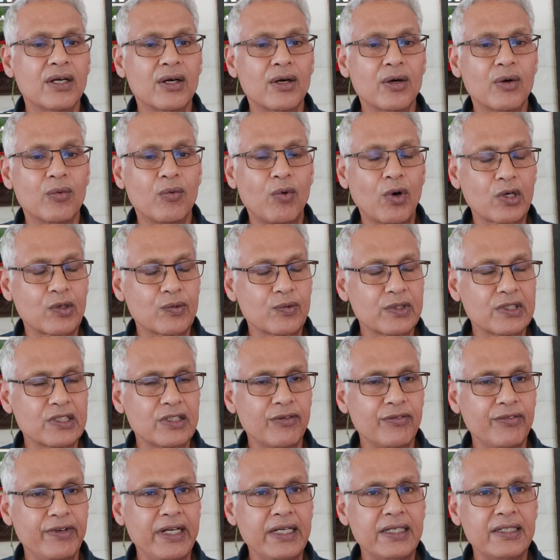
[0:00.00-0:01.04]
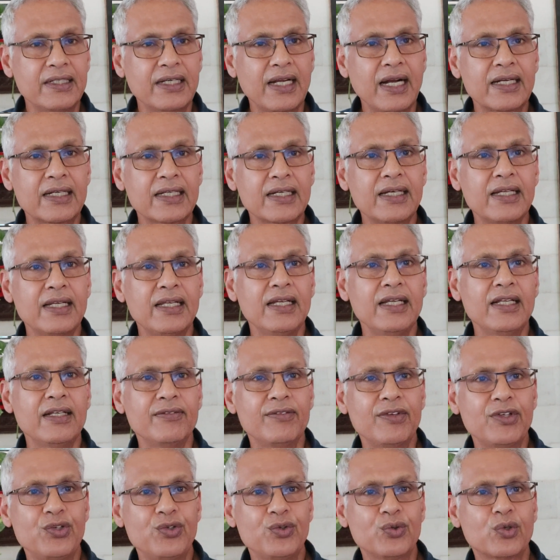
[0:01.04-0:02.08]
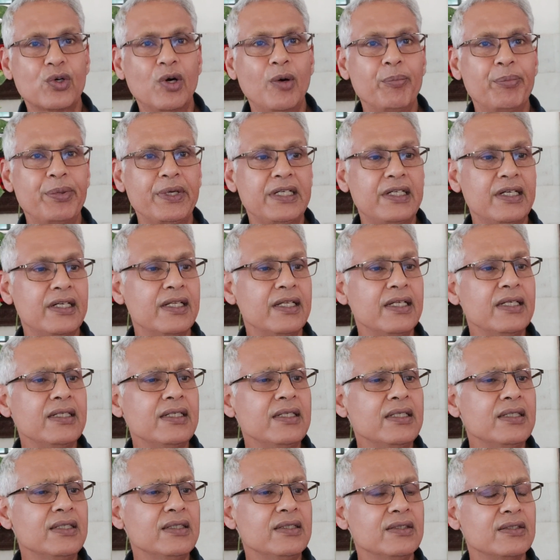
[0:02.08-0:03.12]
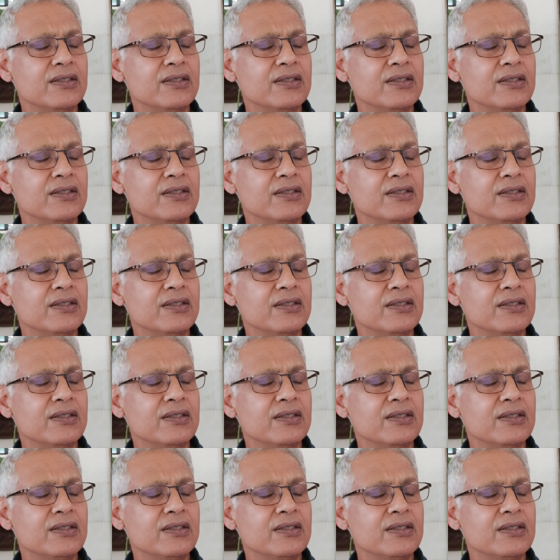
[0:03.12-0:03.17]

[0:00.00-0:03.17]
What was the weight category in which you competed in?